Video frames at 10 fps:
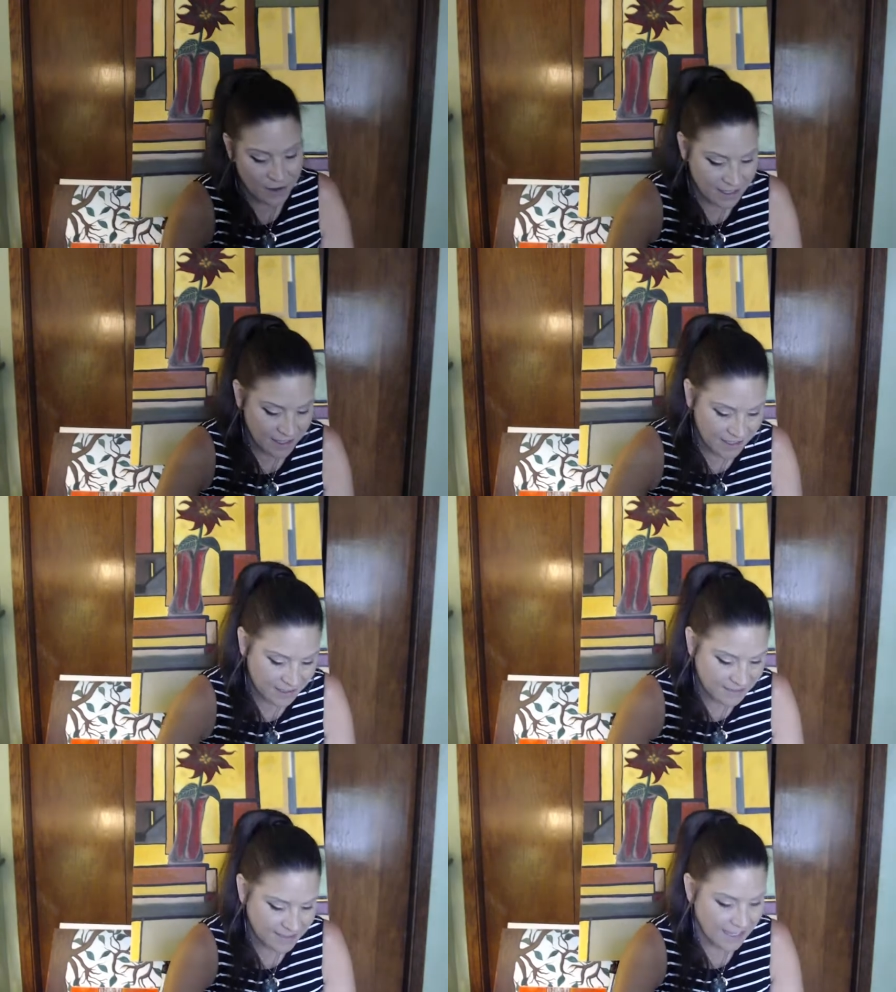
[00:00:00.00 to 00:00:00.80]

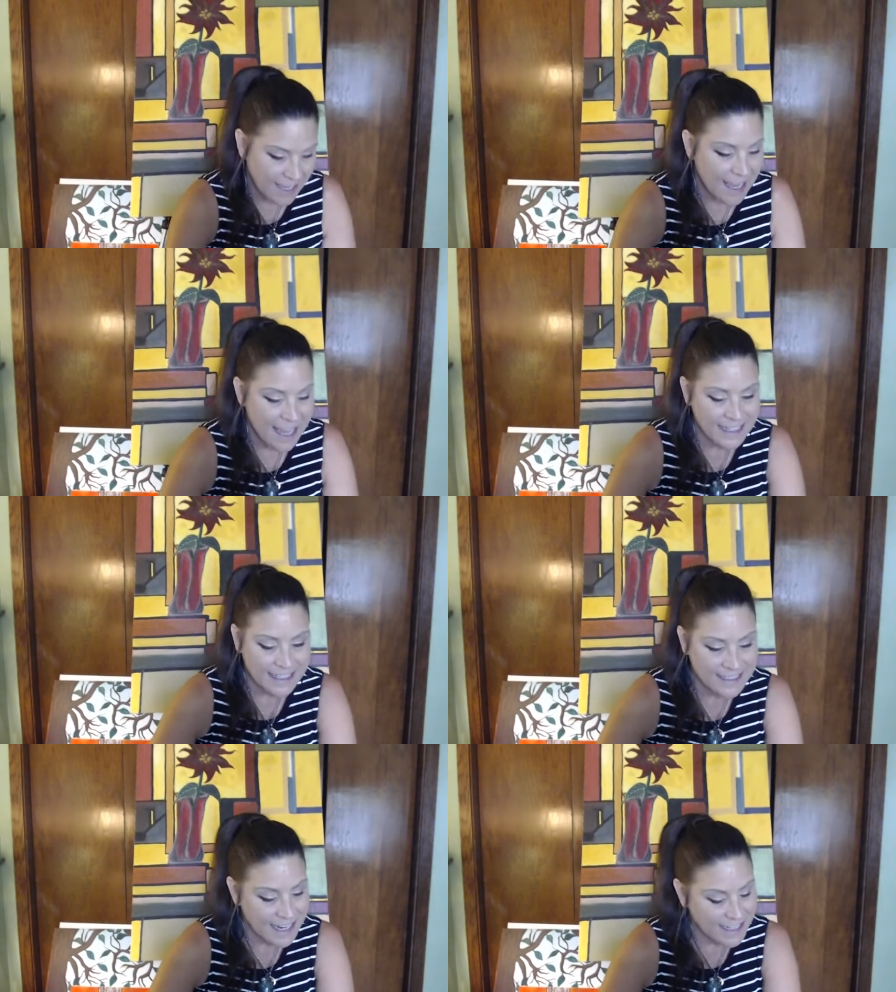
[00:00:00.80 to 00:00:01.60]
is an
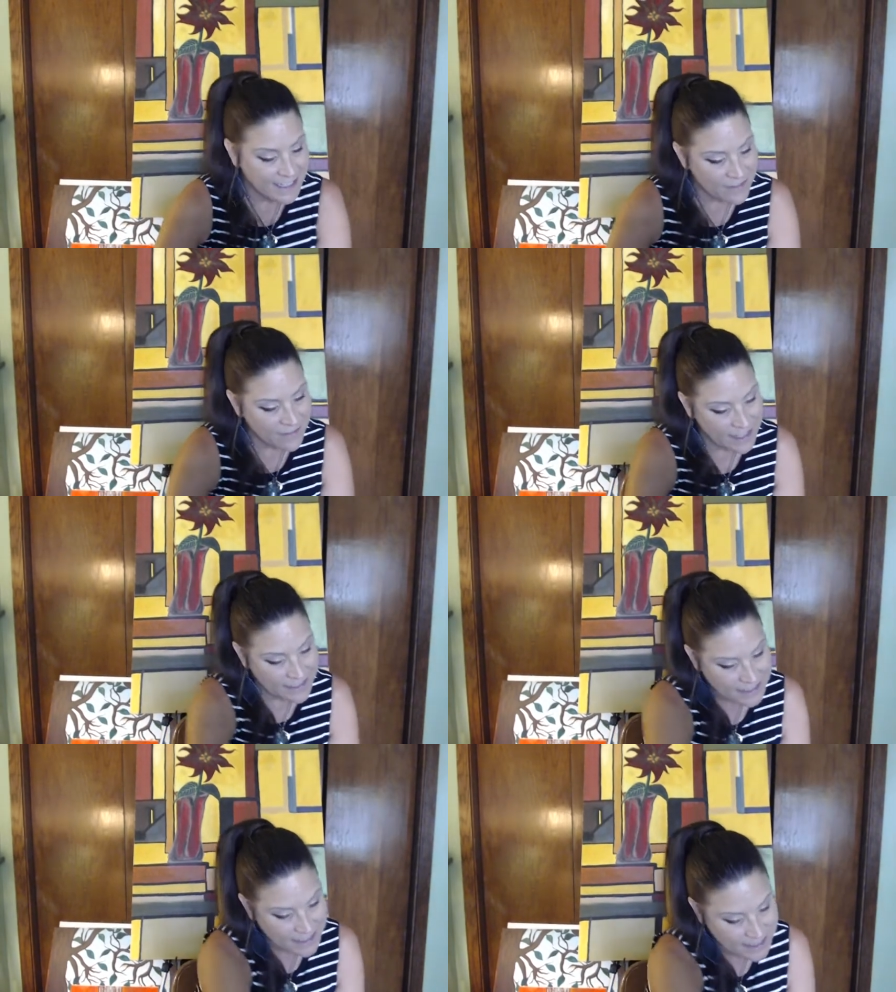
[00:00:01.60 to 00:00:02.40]
exciting
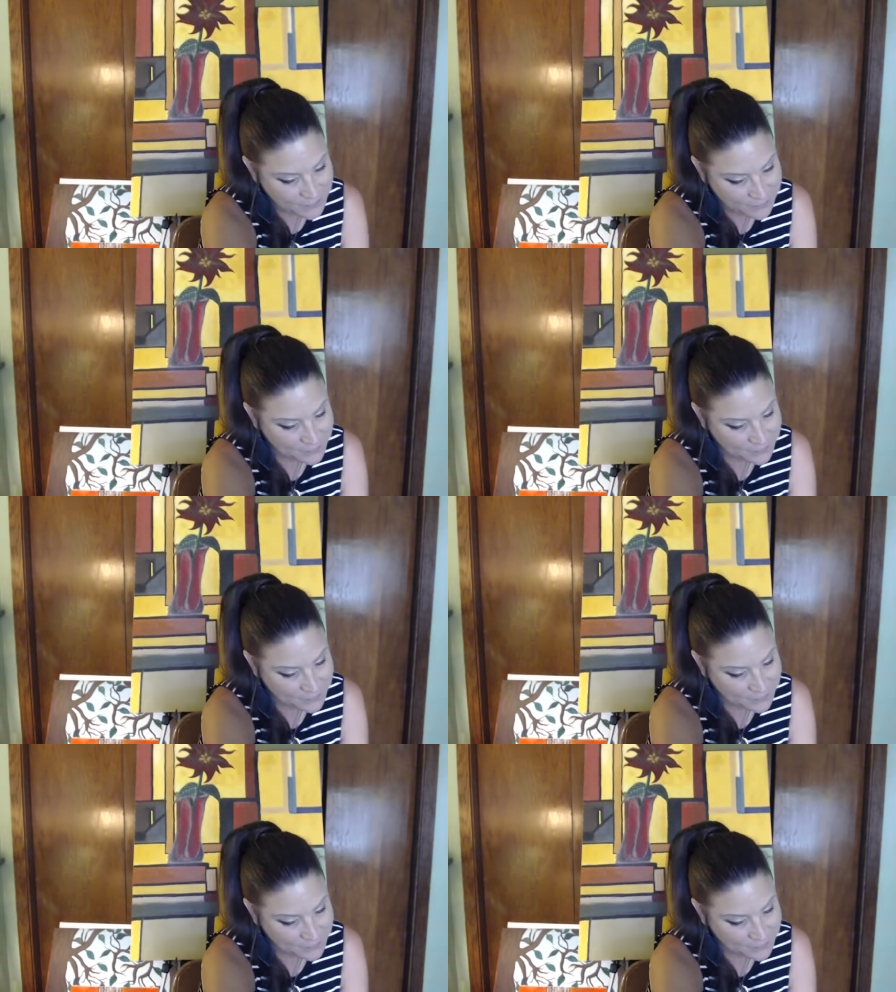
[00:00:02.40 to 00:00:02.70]
event.